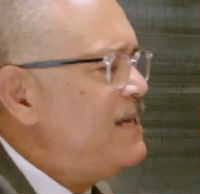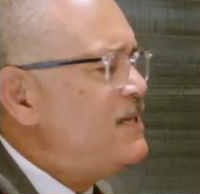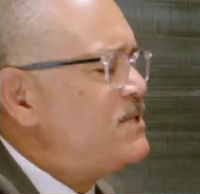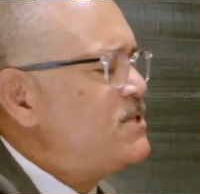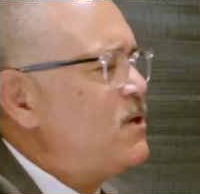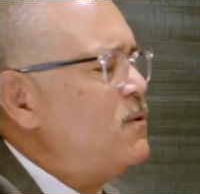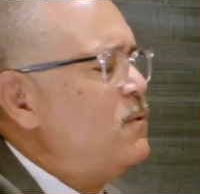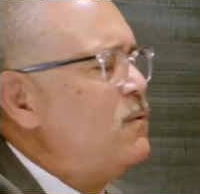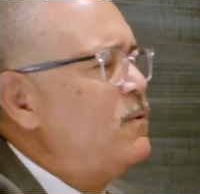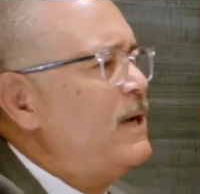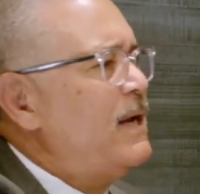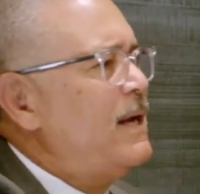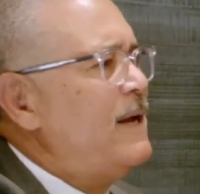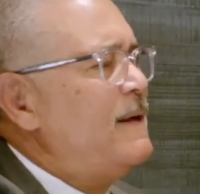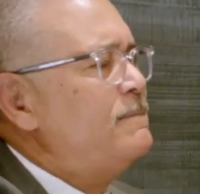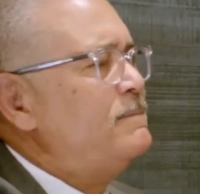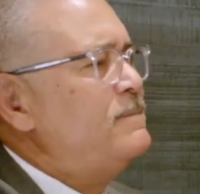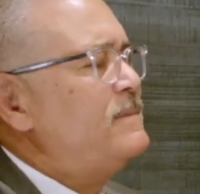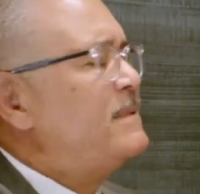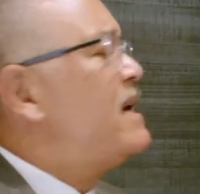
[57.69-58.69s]
So
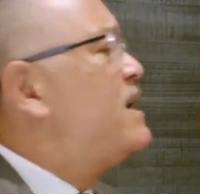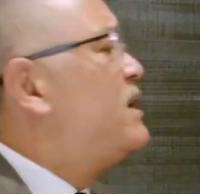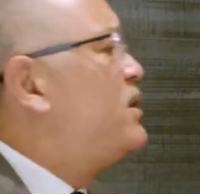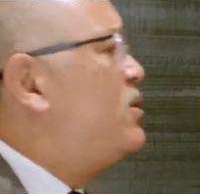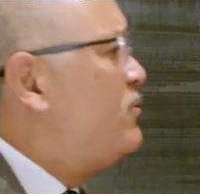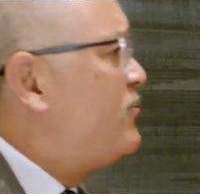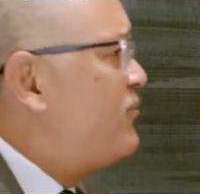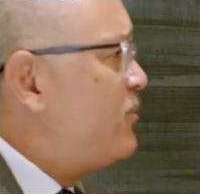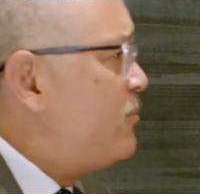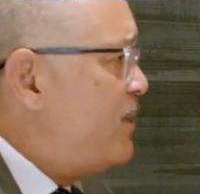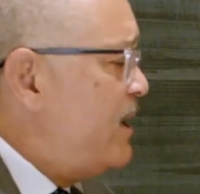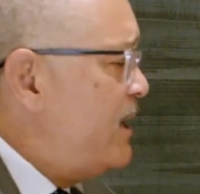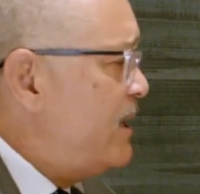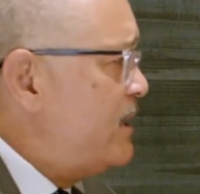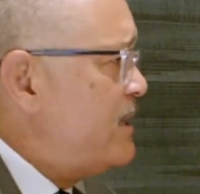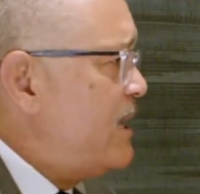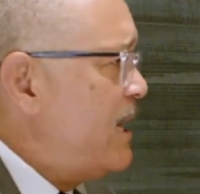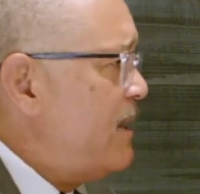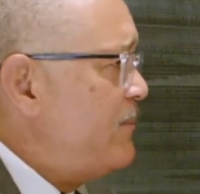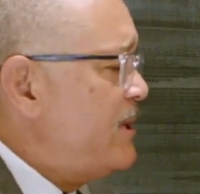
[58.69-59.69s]
thank you for being
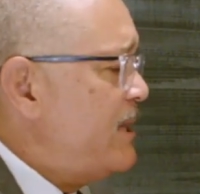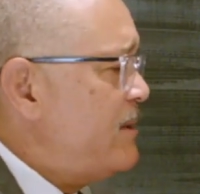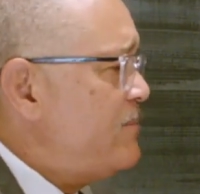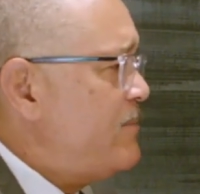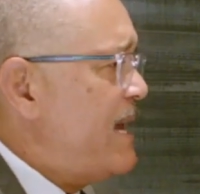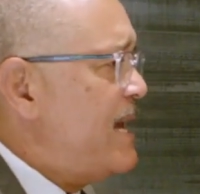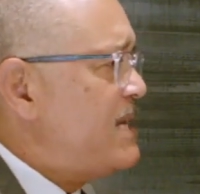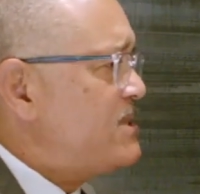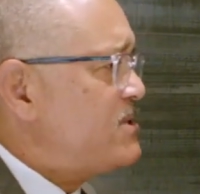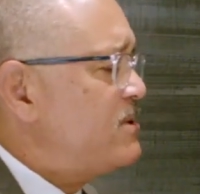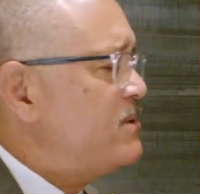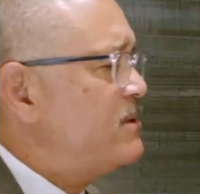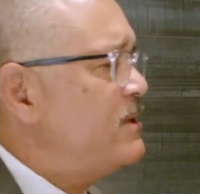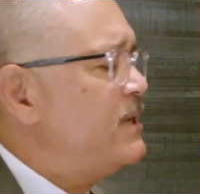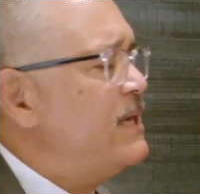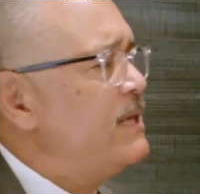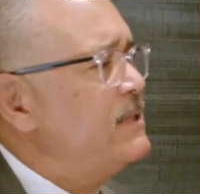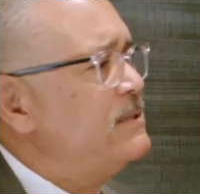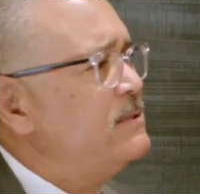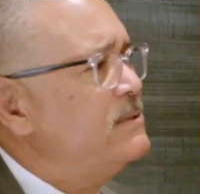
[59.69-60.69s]
a NAMI Ambassador,
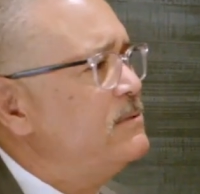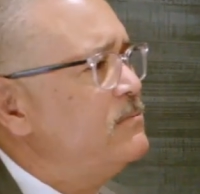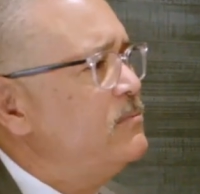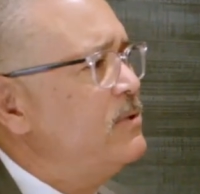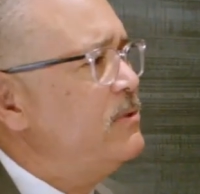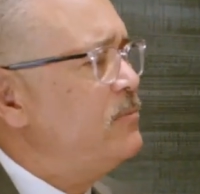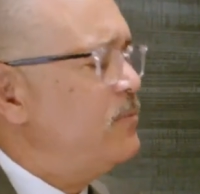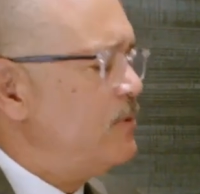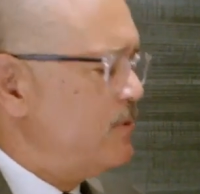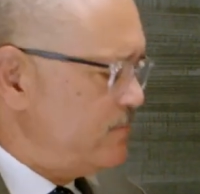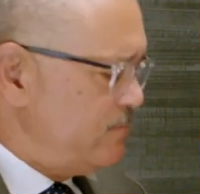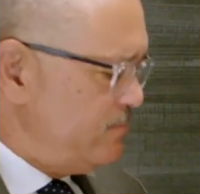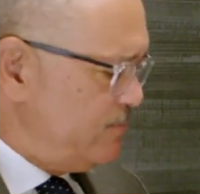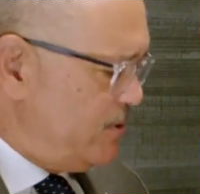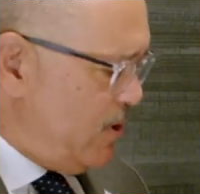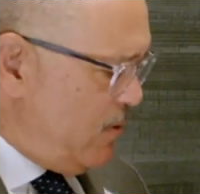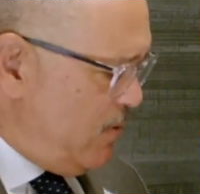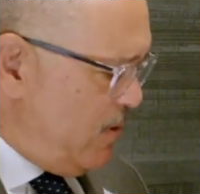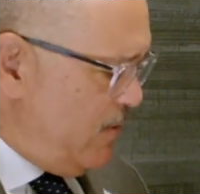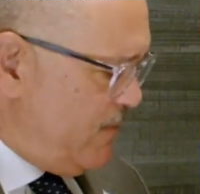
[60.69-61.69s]
and we will
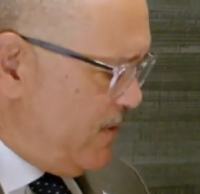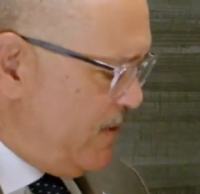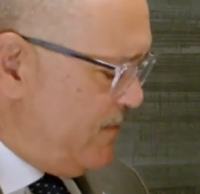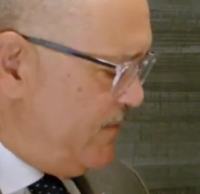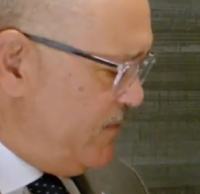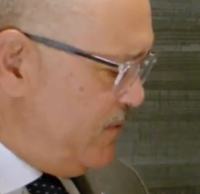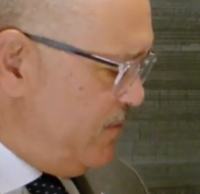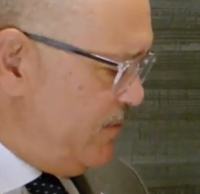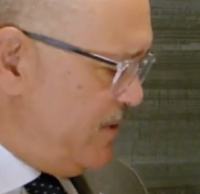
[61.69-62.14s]
go over a few